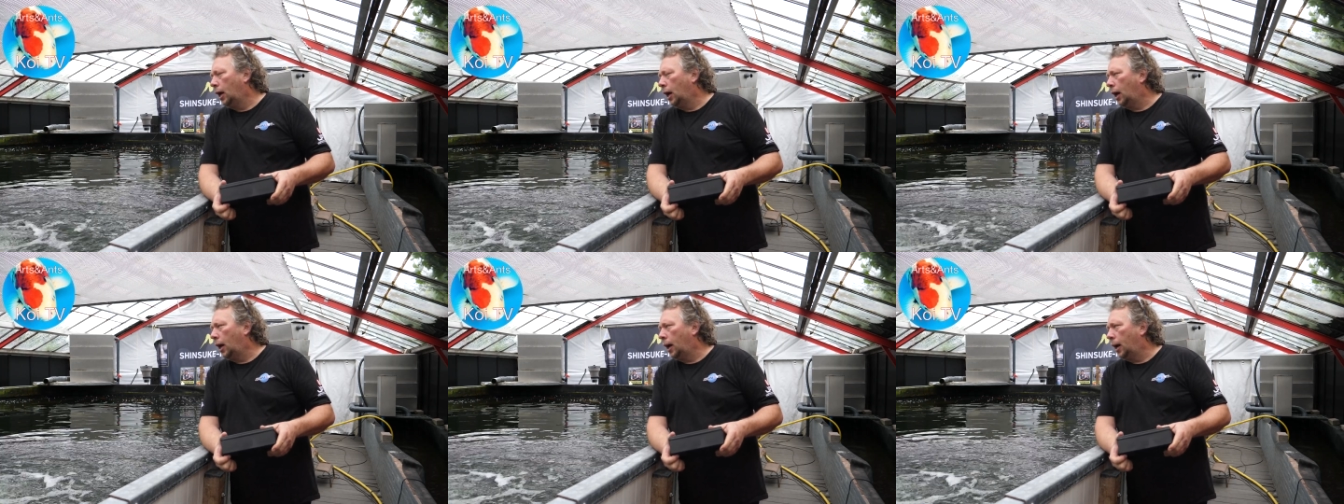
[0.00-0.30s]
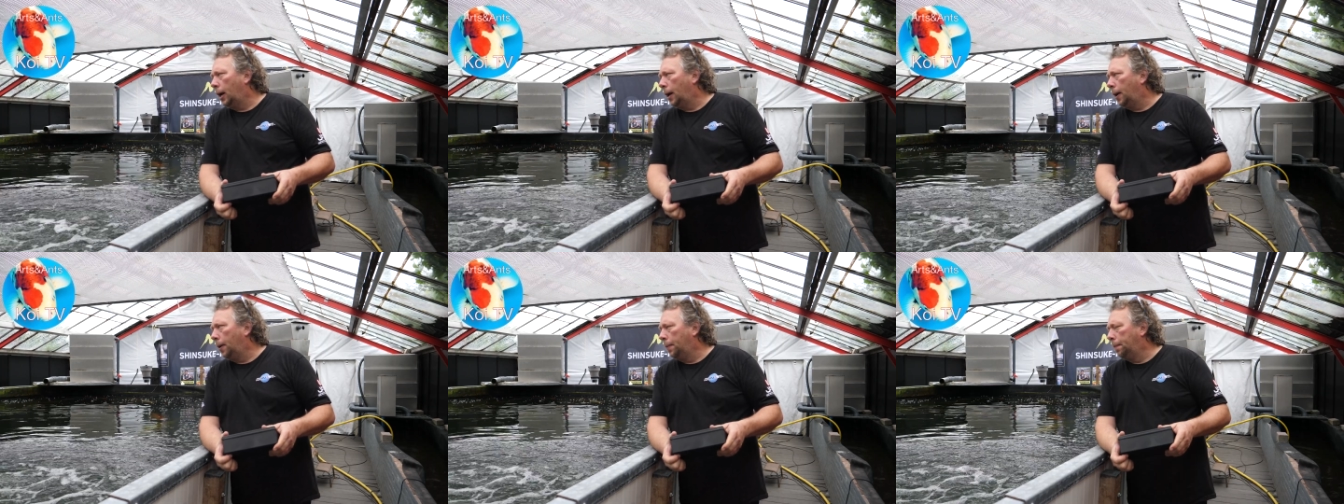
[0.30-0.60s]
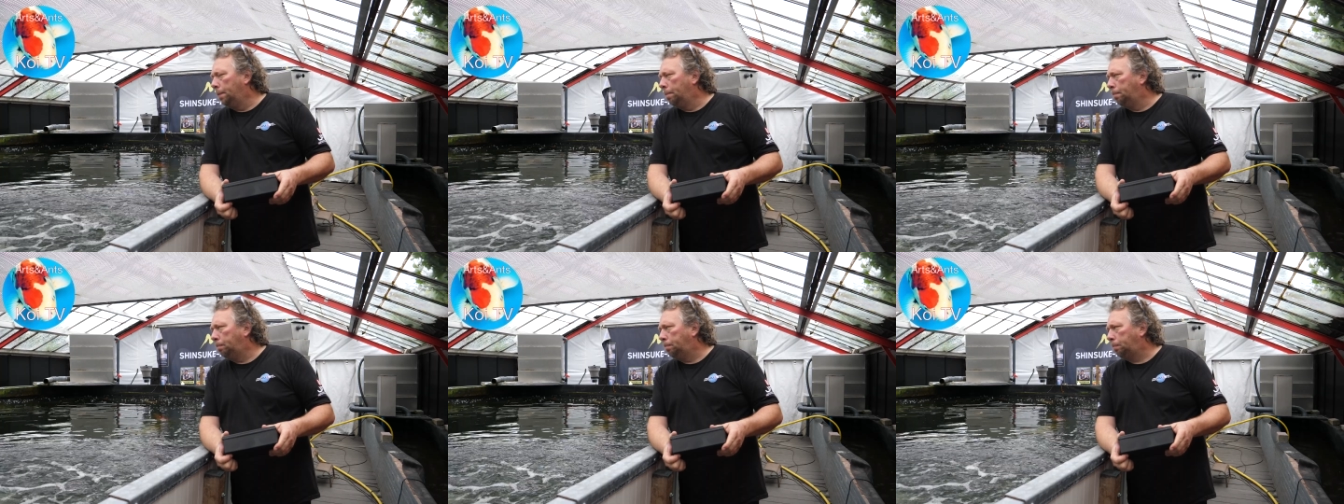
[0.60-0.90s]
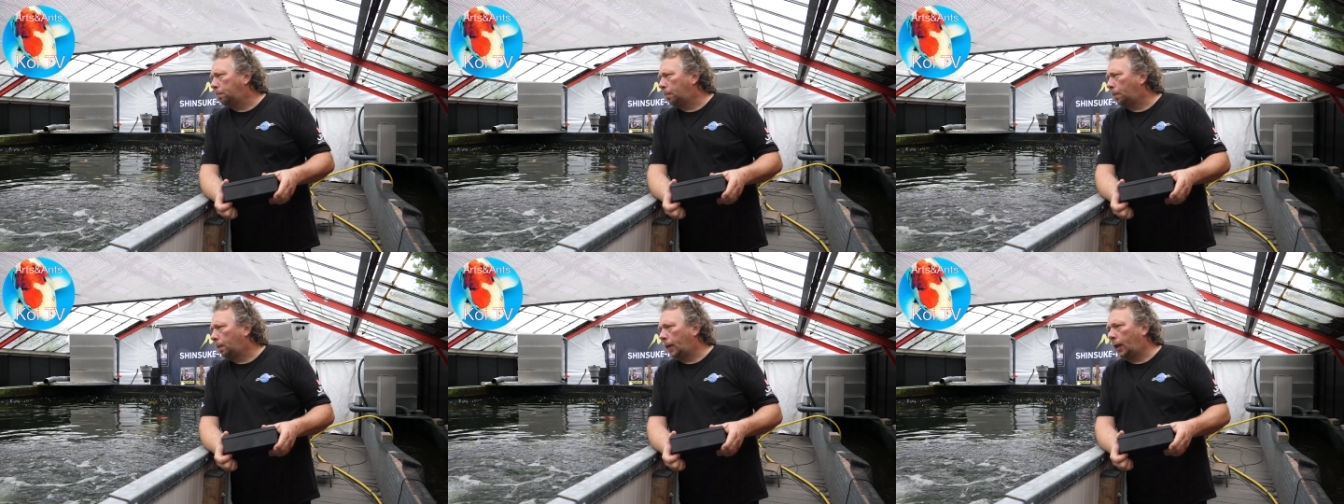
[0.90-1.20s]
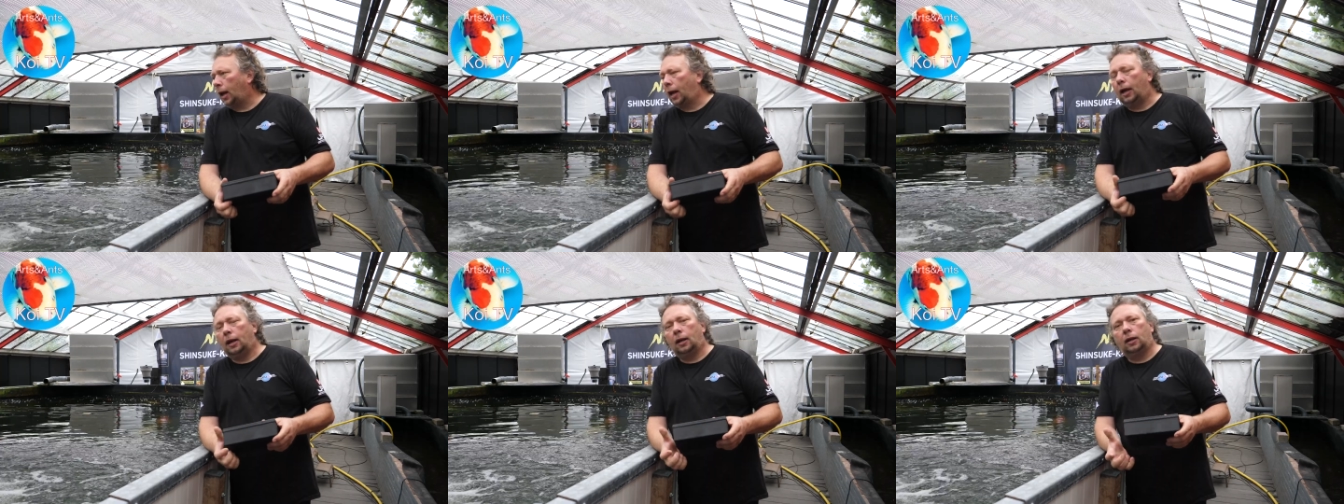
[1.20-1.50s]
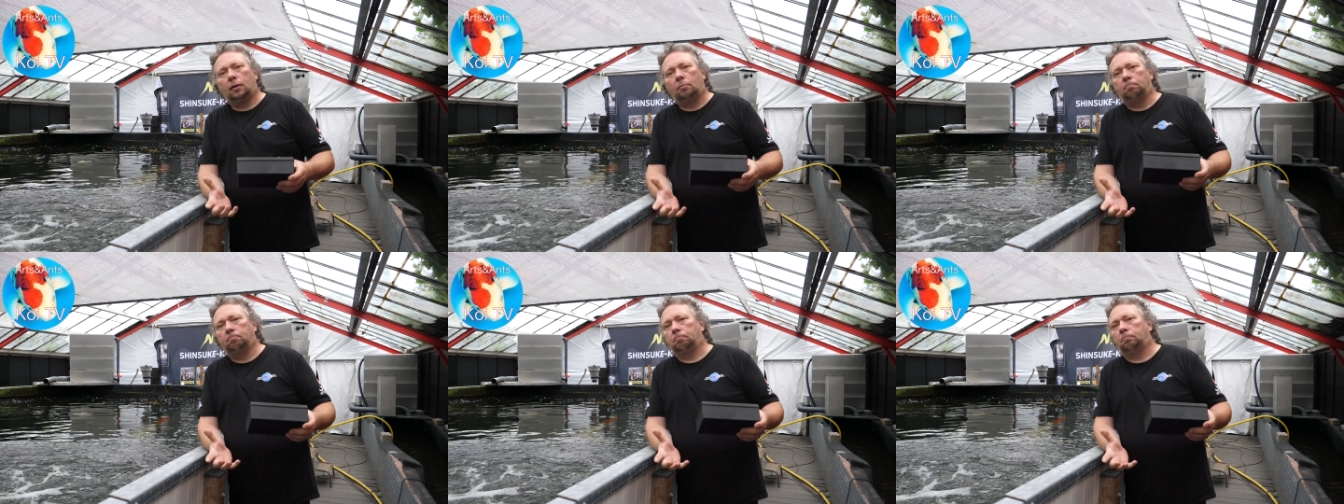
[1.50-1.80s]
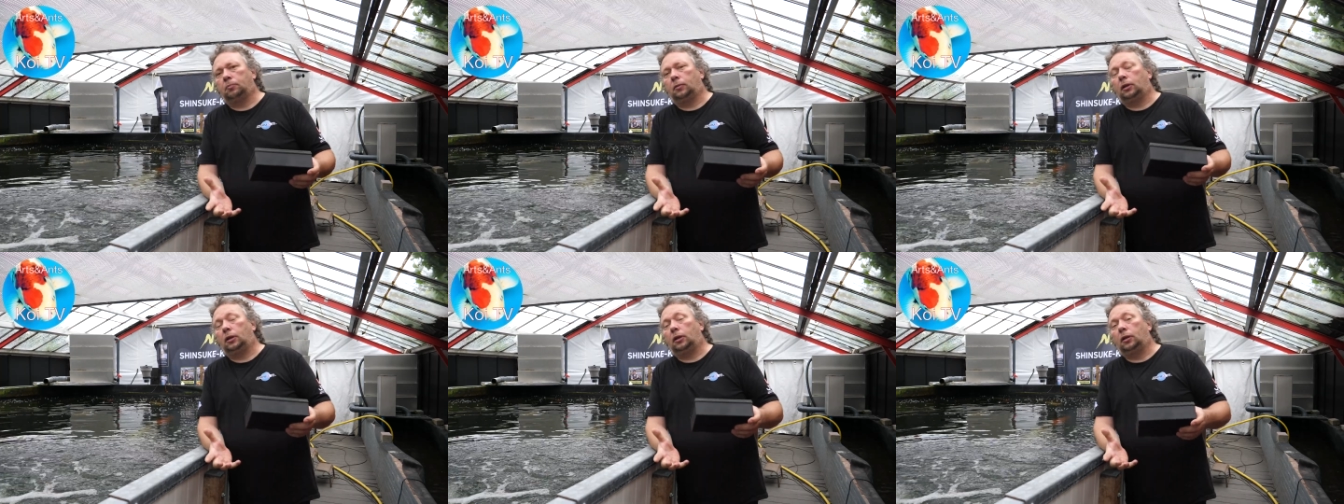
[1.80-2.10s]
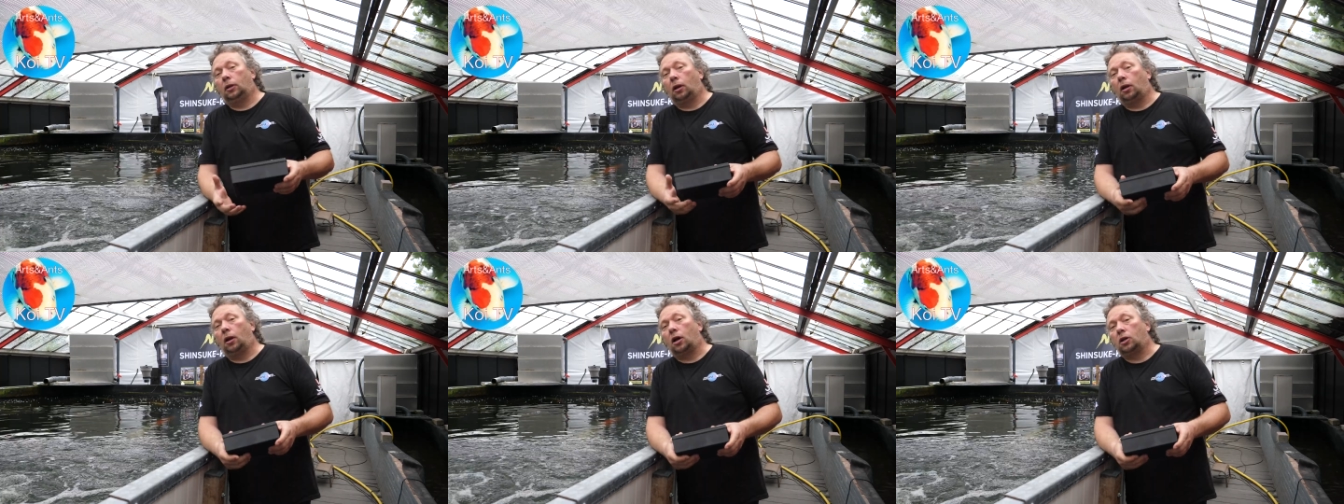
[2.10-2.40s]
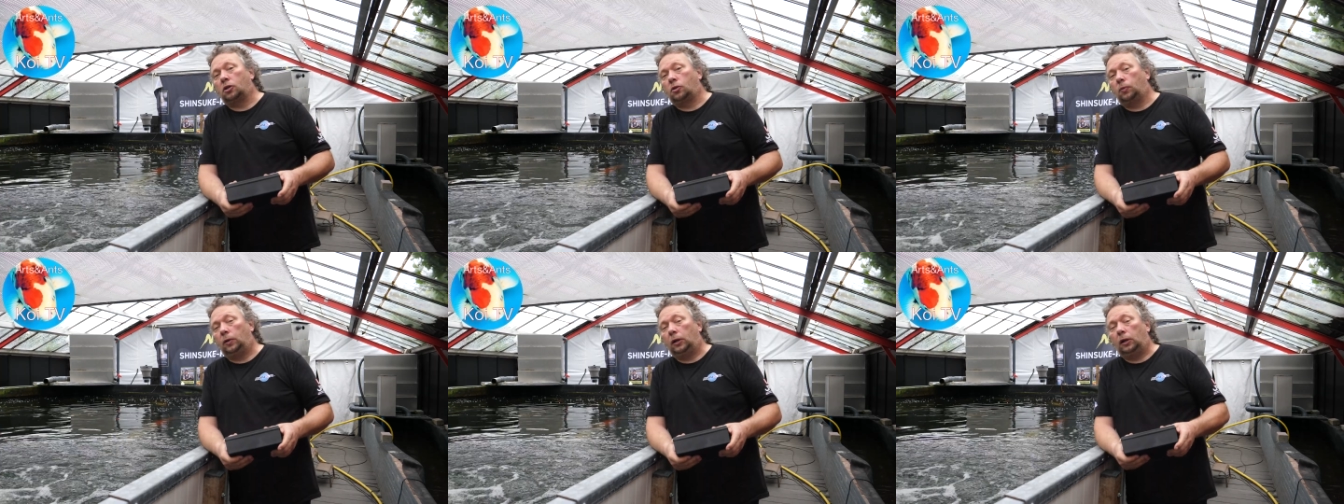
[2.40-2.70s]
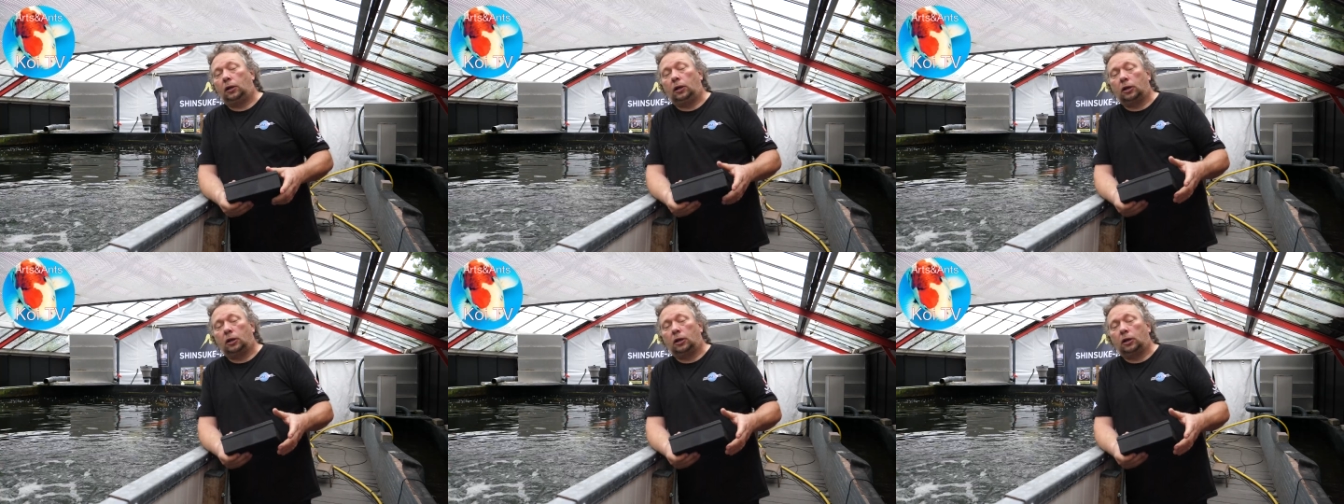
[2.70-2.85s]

Um, and the last week,